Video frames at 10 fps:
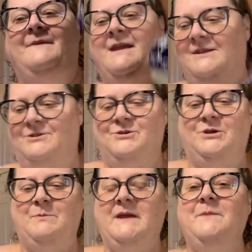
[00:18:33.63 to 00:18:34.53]
So you
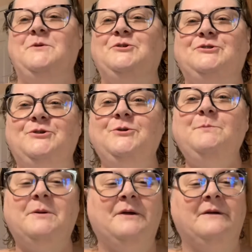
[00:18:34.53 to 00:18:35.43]
can pick up your
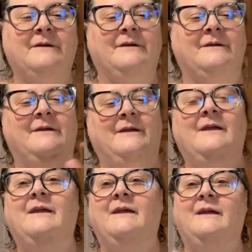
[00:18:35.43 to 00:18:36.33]
soup.
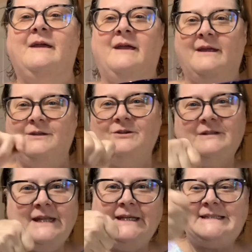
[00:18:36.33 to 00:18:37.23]
You can
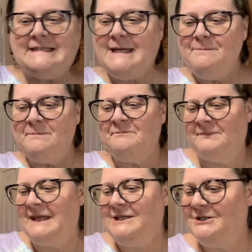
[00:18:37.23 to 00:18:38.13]
take a sip.
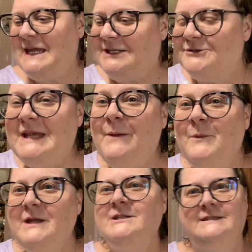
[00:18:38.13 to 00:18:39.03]
You can take your
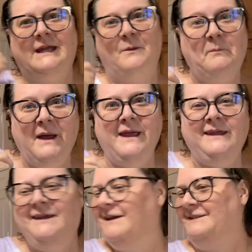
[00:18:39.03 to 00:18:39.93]
sandwich, take a bite.